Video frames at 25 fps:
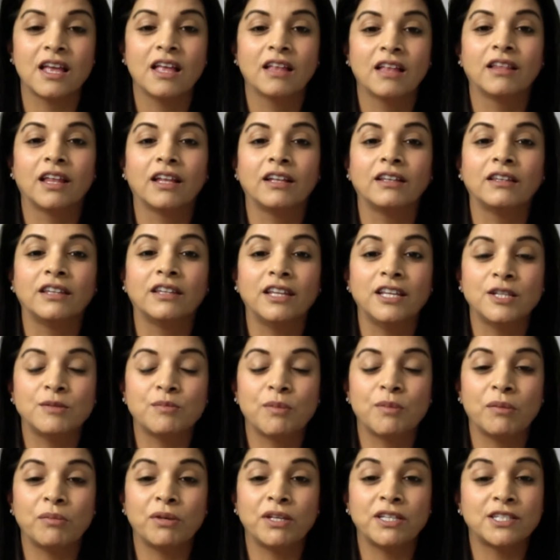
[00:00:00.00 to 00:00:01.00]
then these
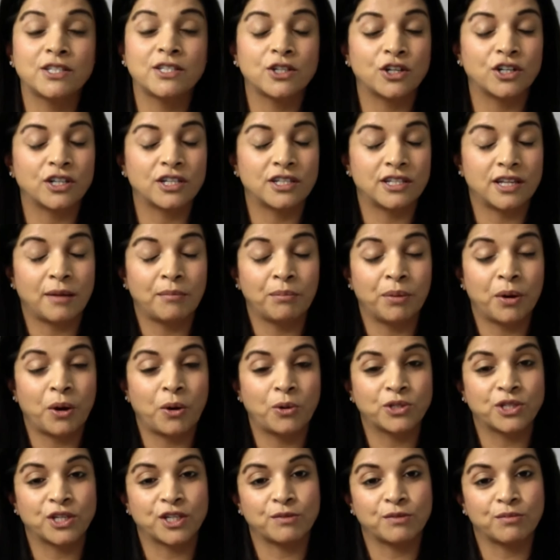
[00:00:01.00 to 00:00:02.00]
may be, some
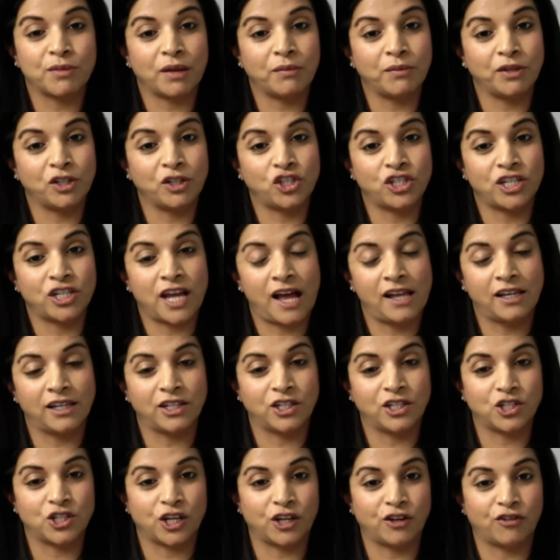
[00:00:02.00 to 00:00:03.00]
poses may be
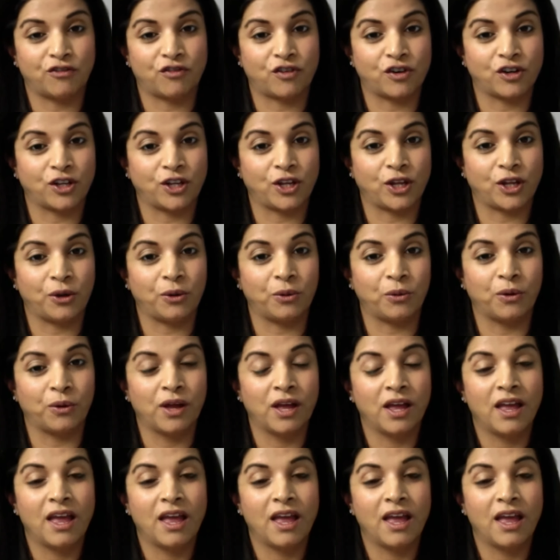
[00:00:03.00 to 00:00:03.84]
challenging for you.